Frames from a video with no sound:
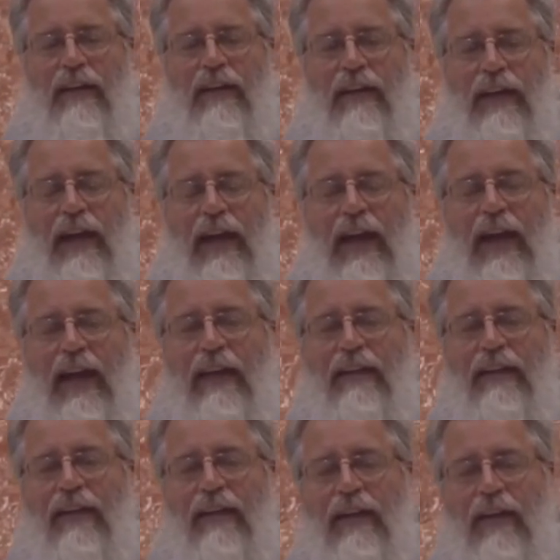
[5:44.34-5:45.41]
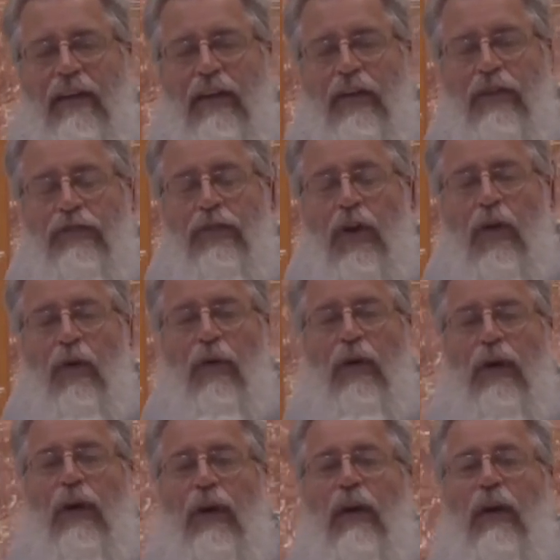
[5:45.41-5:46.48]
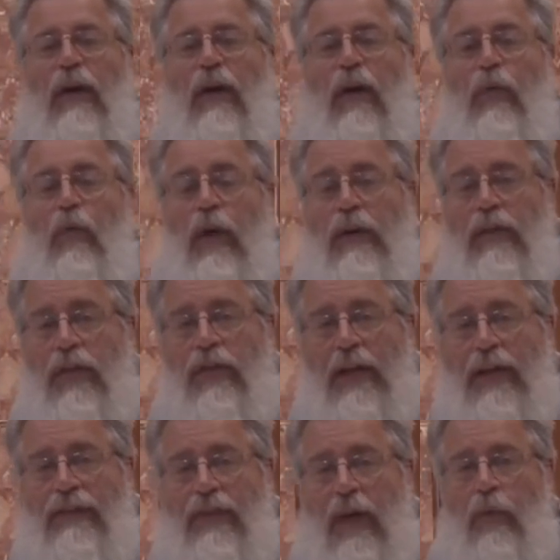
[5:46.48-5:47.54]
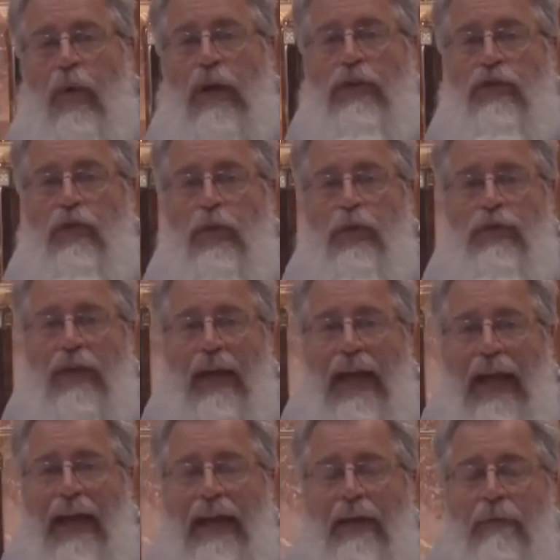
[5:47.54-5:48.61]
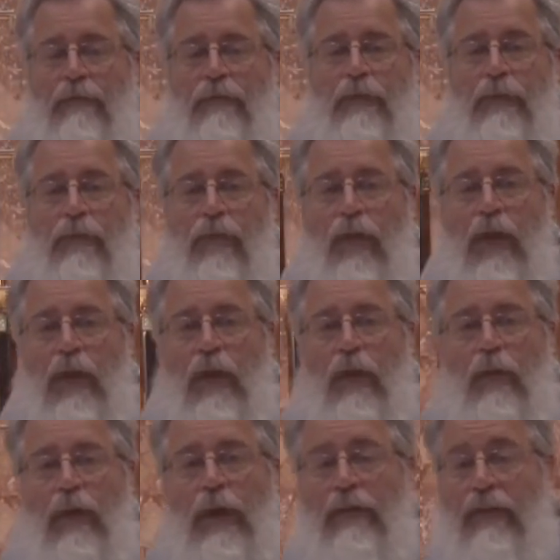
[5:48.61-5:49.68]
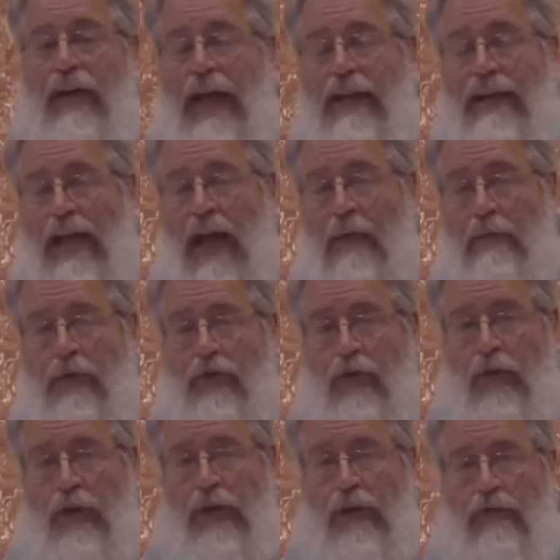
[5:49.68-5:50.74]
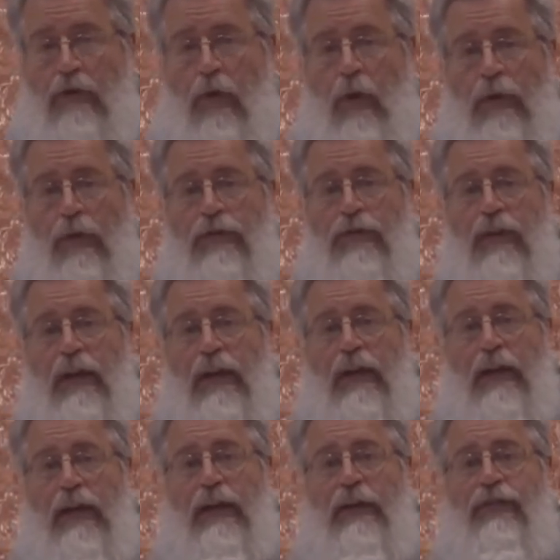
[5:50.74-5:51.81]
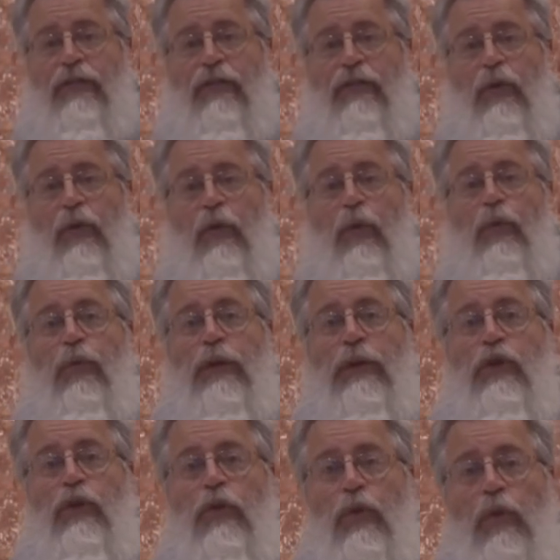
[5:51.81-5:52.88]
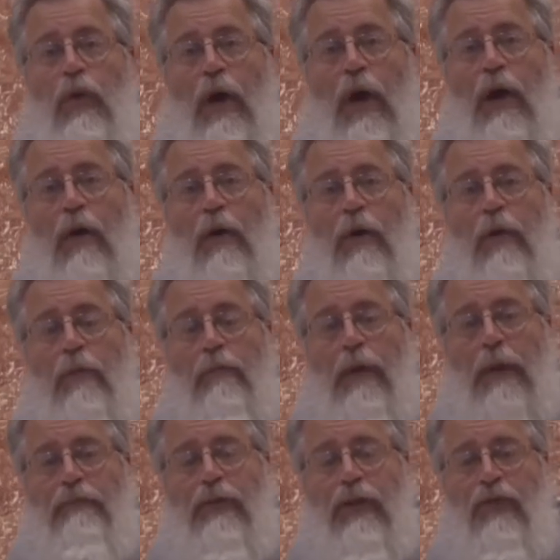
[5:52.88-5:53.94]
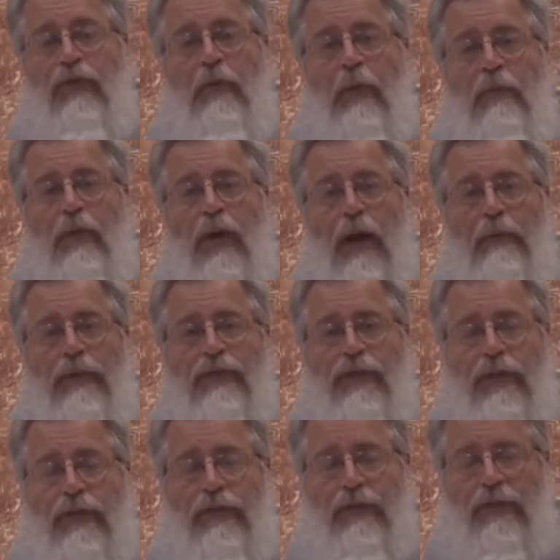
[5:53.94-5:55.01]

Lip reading: And so one of the things I want to do today, we haven't had the opportunity, of course, is to renew our baptismal promises.